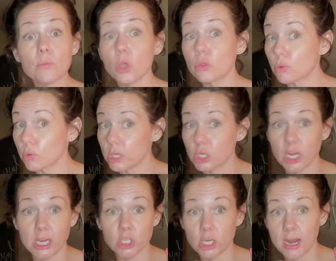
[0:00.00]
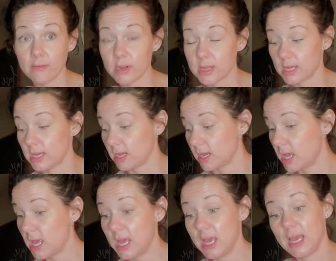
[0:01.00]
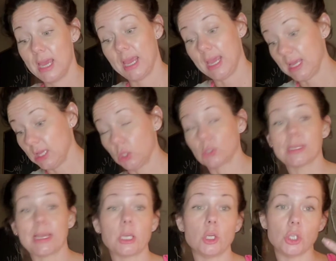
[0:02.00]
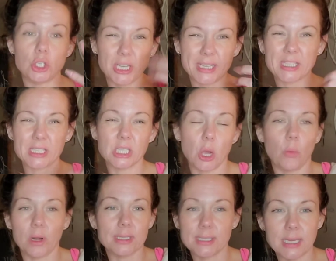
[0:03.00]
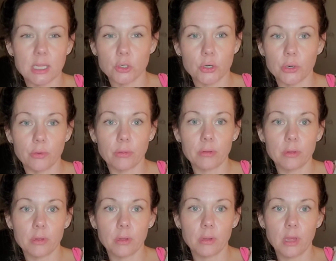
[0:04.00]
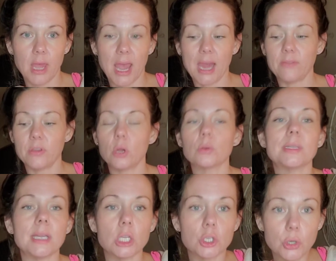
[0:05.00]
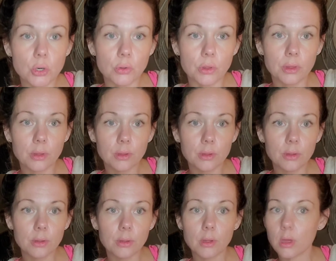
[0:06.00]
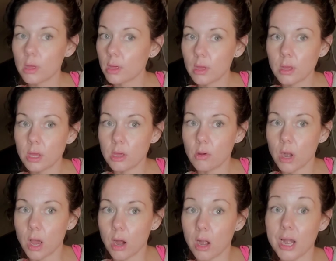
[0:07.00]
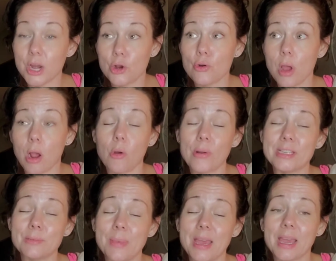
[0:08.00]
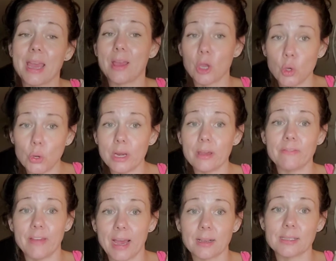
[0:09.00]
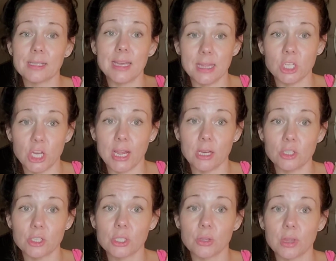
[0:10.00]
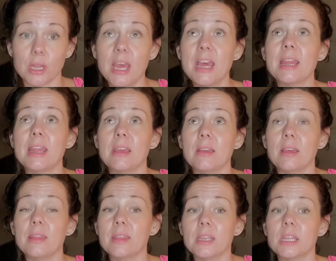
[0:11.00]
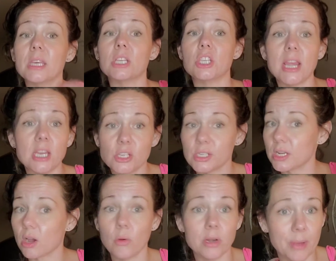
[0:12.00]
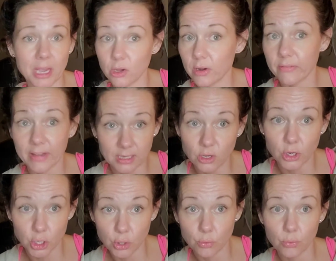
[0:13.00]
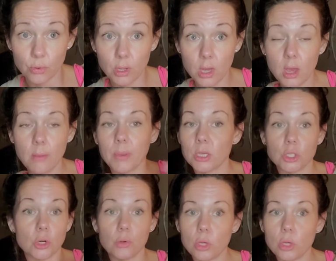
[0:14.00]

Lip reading: through the change and everything, it looks like you just don't want to see the truth. And if you don't see the truth, you're not going to make good effects in the change. So the change is not going to make good effects on you, because you